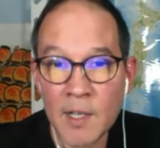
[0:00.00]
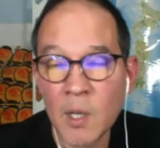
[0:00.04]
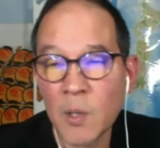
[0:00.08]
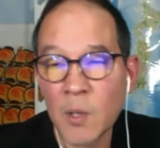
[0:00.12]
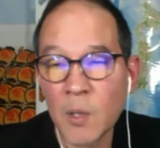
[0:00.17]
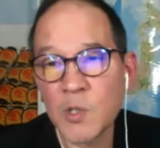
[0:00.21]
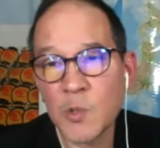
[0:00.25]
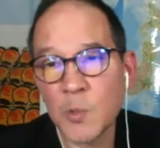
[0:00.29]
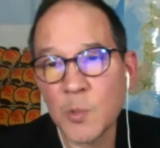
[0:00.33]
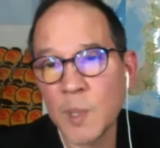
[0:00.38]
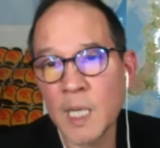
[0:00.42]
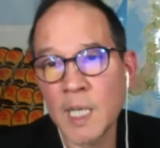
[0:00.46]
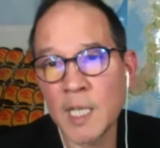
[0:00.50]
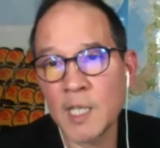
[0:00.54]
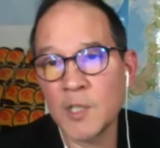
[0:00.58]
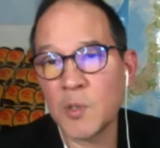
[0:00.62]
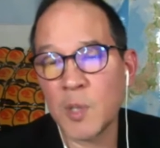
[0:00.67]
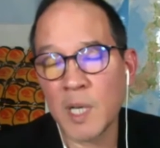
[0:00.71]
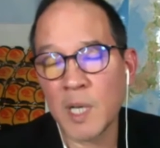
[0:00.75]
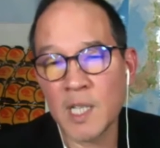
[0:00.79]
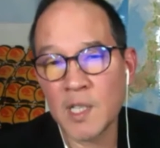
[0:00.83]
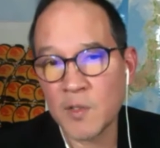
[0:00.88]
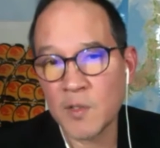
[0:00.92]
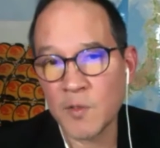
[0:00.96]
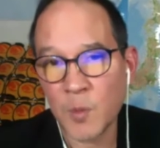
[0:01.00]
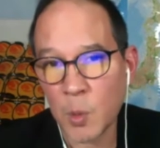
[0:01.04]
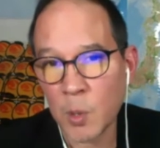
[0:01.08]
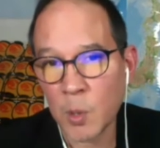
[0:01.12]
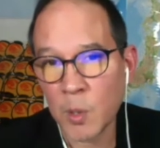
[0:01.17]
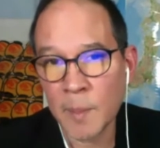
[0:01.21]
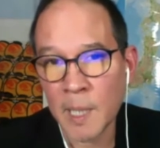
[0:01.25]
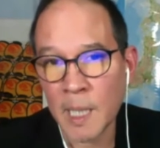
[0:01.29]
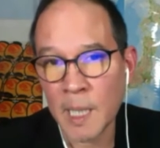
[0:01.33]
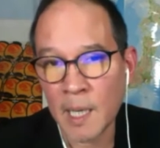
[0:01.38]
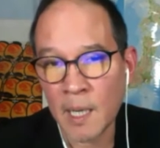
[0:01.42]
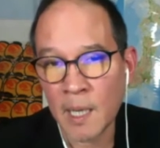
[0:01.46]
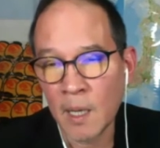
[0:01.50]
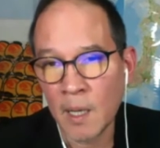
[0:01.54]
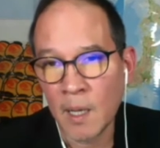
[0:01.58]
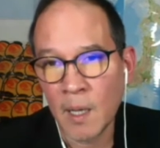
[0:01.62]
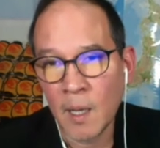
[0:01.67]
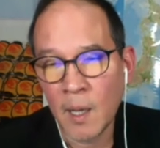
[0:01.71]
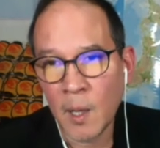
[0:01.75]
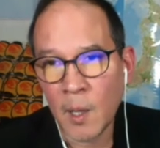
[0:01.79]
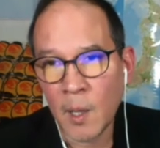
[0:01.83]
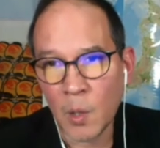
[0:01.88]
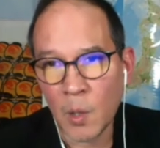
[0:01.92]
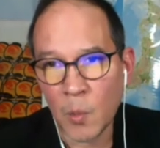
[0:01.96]
It's really transforming
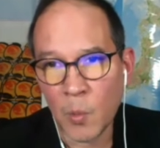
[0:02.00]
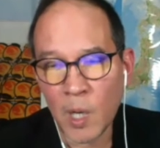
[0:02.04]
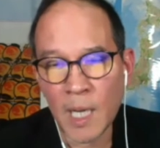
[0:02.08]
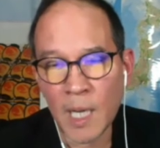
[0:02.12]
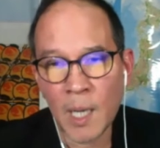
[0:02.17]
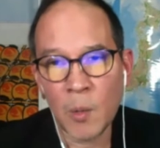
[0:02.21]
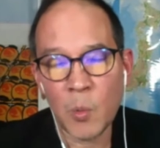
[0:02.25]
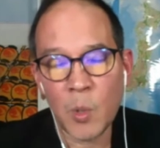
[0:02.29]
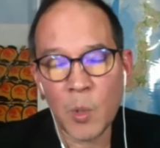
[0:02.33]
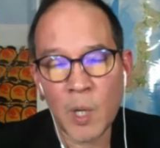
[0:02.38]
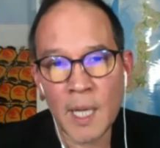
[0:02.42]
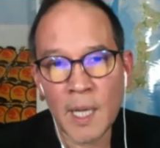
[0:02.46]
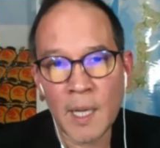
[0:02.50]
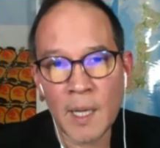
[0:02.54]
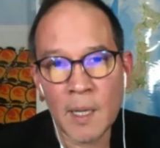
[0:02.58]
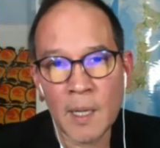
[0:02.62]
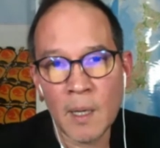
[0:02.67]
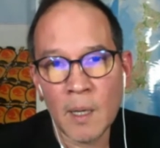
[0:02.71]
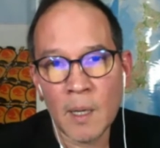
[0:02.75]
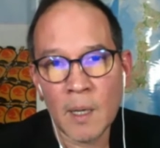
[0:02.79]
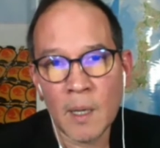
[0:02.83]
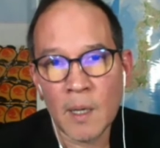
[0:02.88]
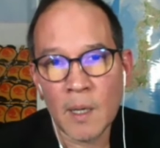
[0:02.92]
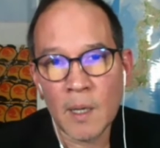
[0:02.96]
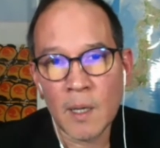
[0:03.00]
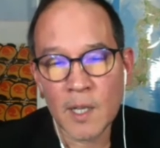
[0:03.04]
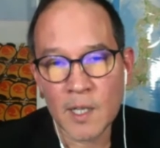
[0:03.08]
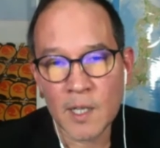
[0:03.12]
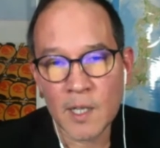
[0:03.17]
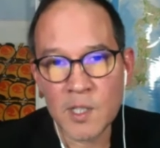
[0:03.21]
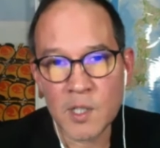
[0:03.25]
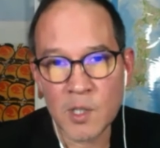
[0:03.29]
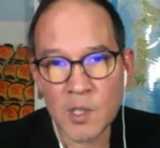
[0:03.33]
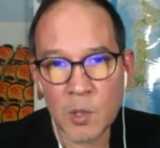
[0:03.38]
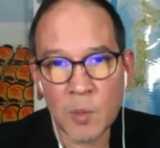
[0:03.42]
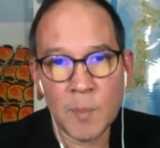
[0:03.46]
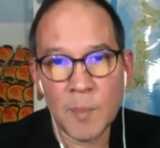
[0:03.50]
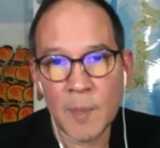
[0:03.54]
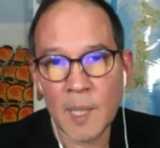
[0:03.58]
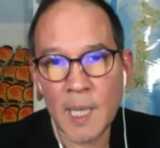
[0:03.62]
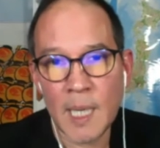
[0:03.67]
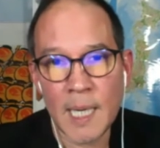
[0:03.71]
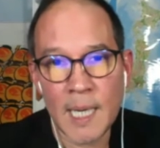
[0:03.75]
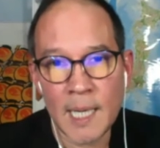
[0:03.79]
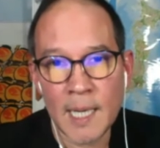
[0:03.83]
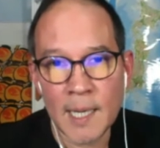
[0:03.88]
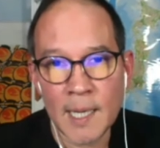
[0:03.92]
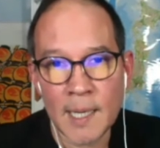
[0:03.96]
the way we consume
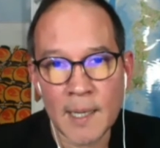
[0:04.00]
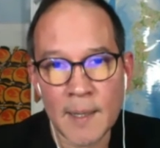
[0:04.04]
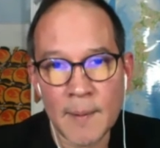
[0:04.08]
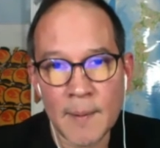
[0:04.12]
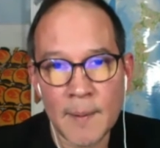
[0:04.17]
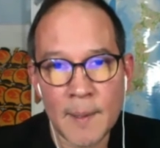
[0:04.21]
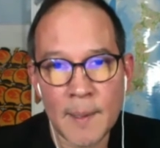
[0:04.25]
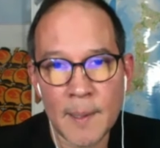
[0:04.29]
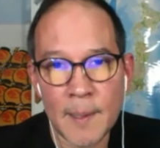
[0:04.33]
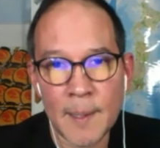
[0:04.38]
media,